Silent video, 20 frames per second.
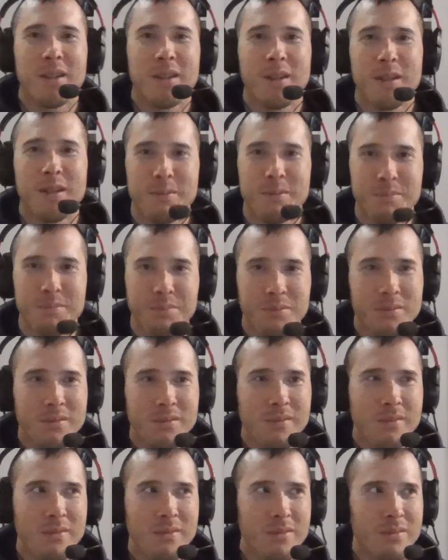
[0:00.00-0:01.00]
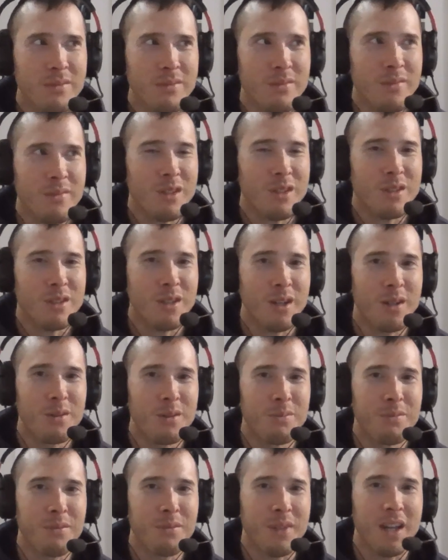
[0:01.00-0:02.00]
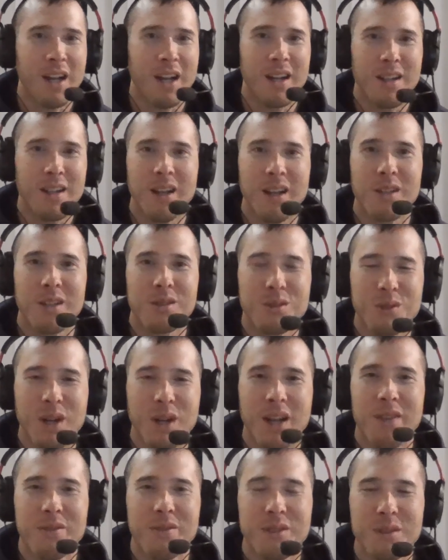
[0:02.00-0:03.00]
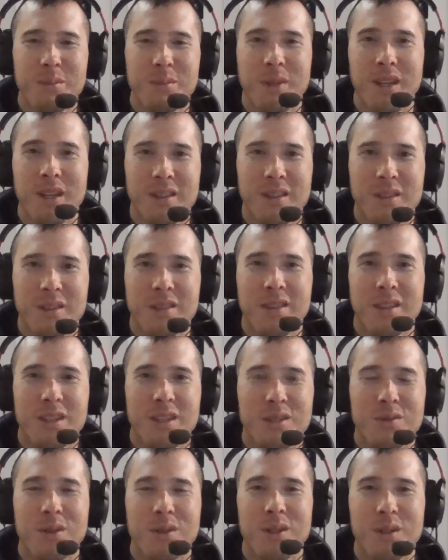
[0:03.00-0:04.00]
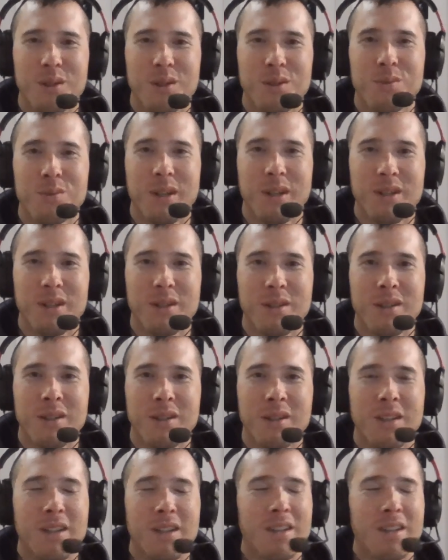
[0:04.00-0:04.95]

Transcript: Um, so I'll strive to make these videos better.